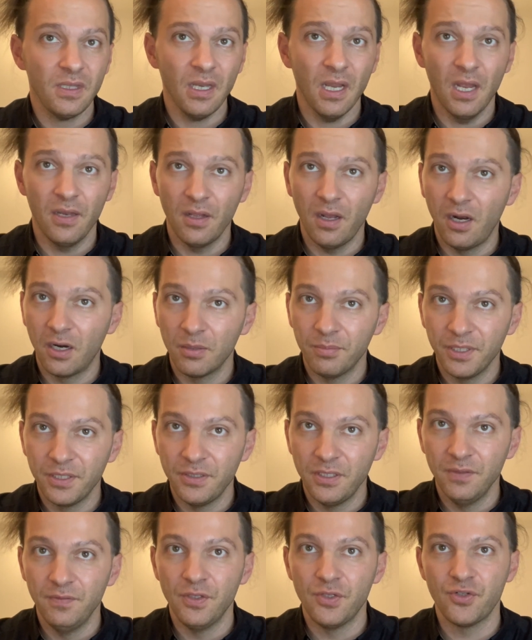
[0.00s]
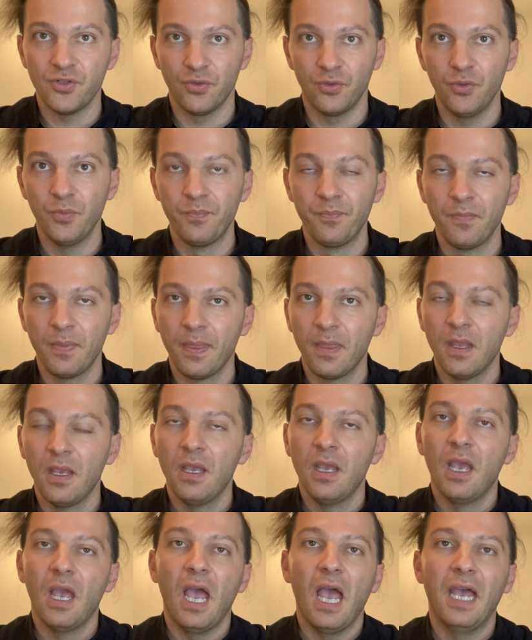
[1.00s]
an Arabic TV show,
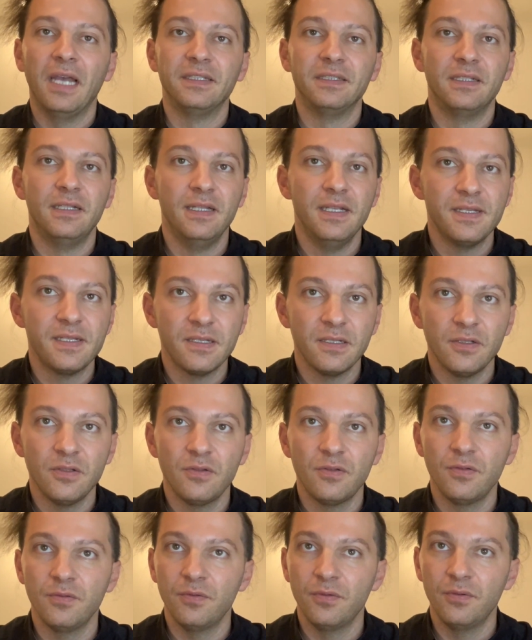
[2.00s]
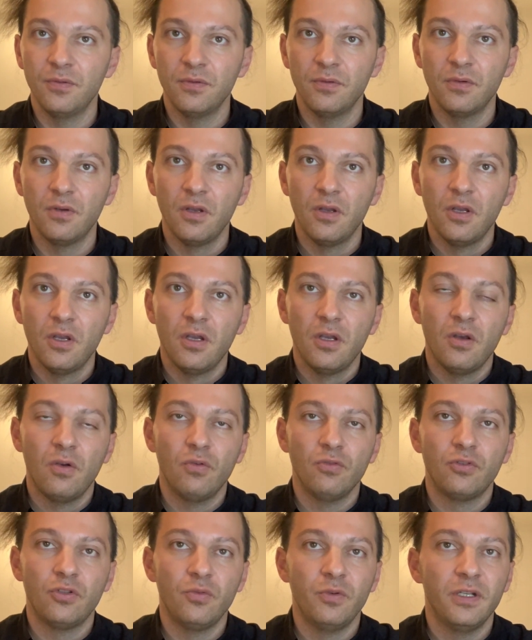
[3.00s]
and listen to
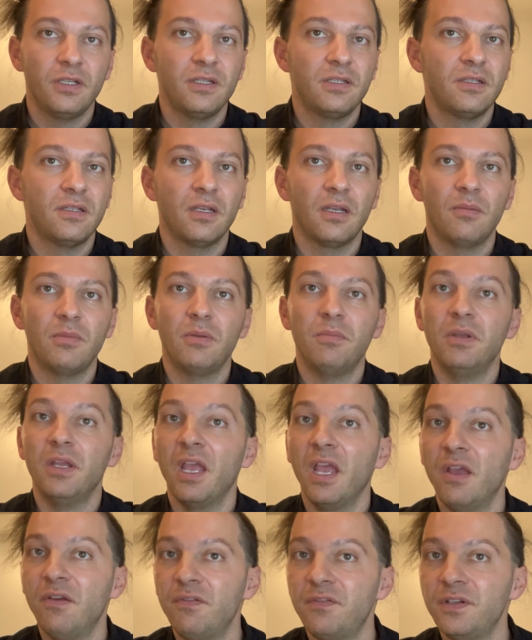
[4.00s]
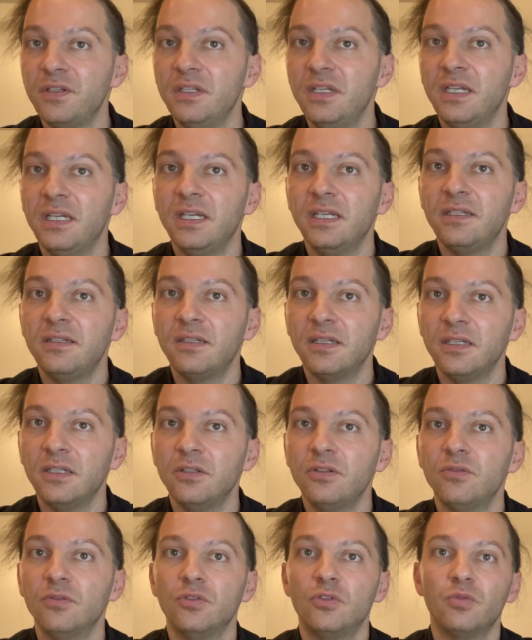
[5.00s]
do it maybe every day, 10
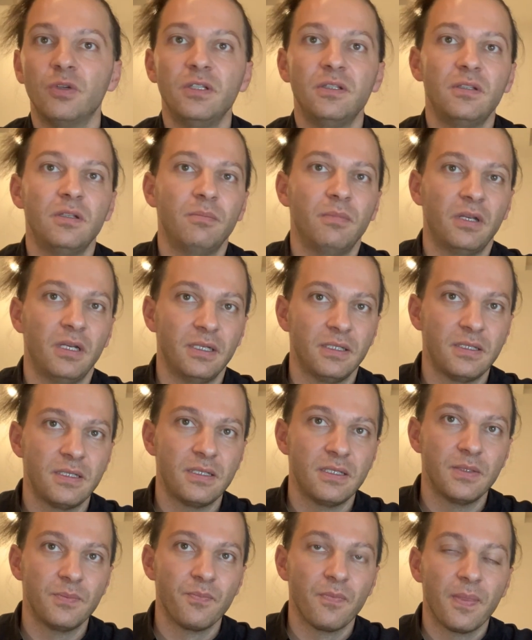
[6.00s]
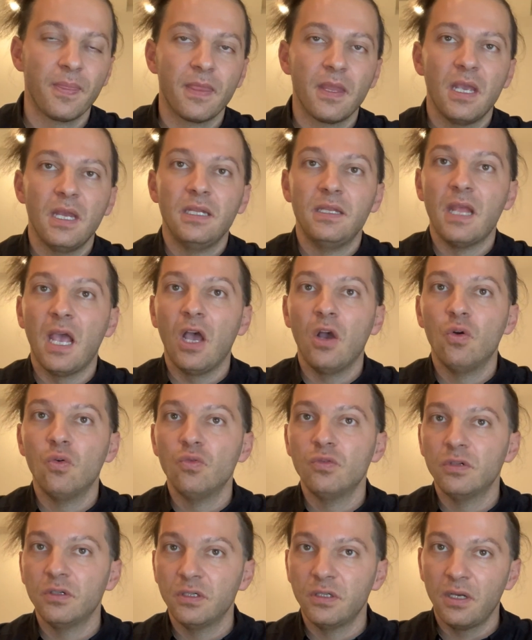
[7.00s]
to 20 minutes. Now,
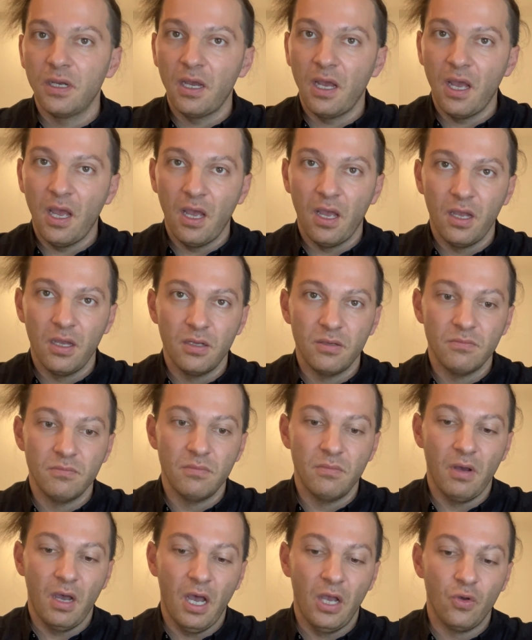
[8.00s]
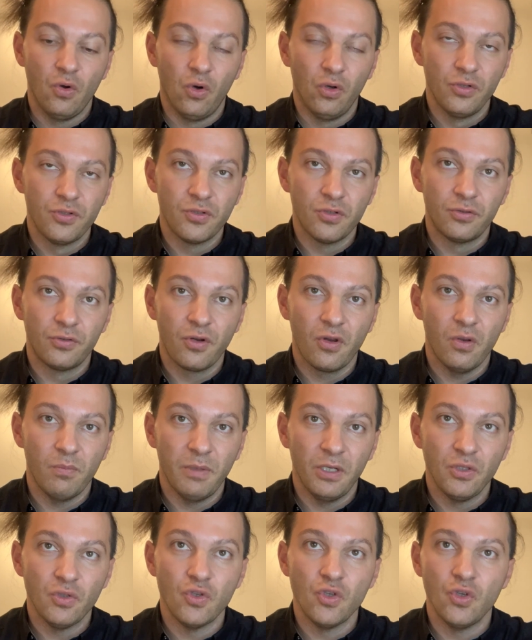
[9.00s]
I also
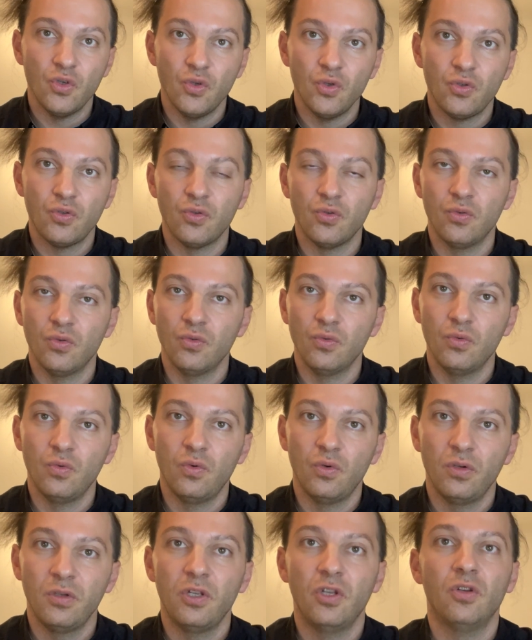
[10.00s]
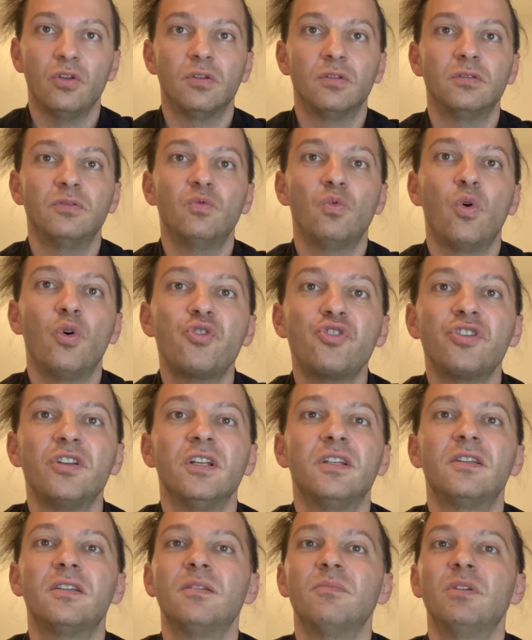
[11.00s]
recommend you to, you know, watch
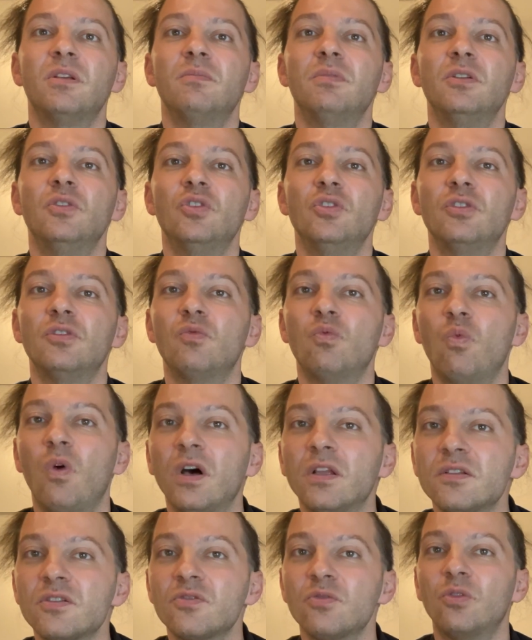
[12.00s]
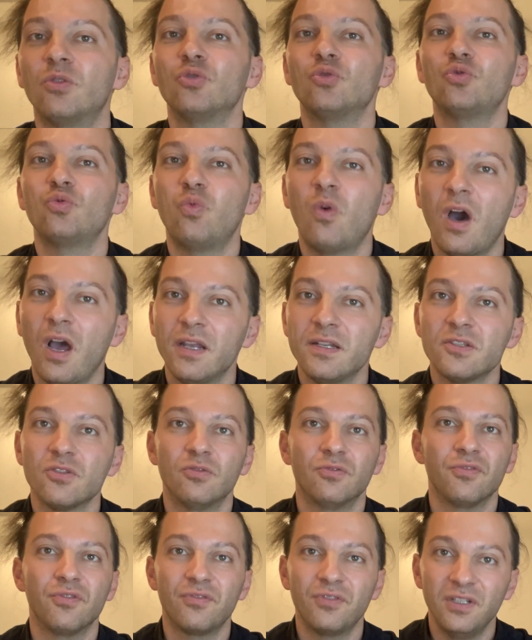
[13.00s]
it maybe once or twice
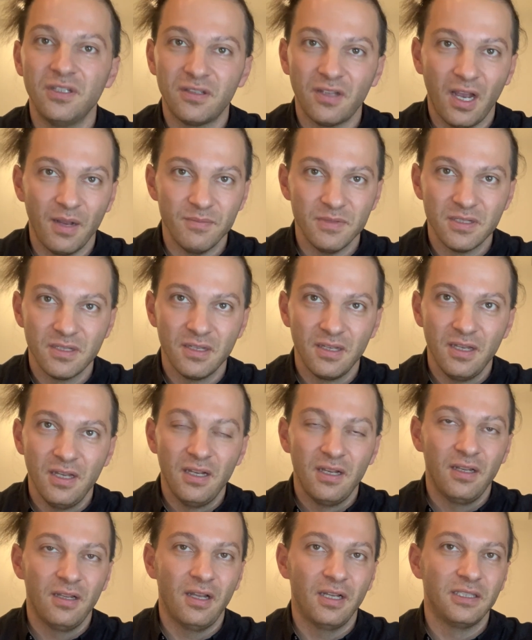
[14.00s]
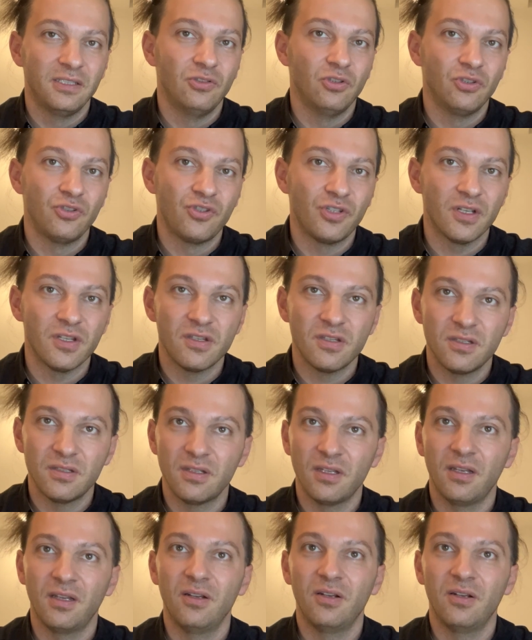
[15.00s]
or three times. Like, don't just